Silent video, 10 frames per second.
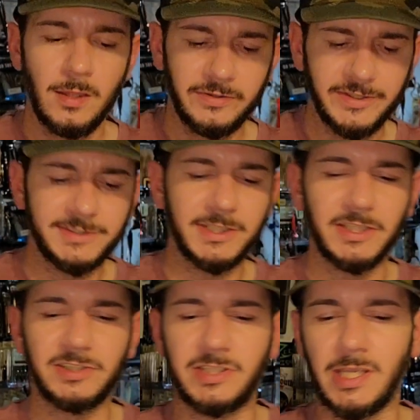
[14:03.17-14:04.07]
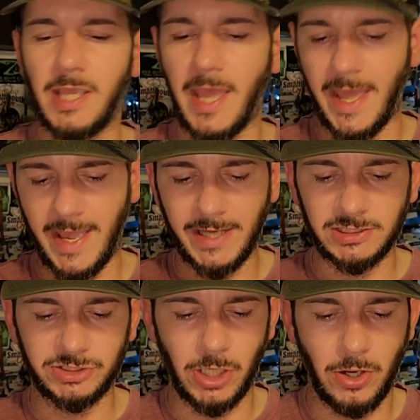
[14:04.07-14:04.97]
This is the
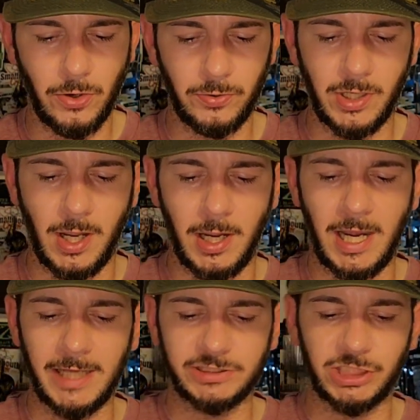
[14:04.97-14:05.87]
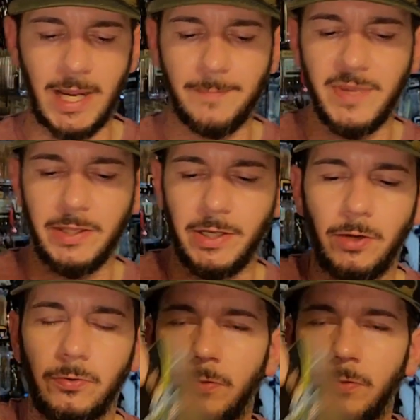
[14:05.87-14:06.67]
X-Zone Hot Shot Minnow.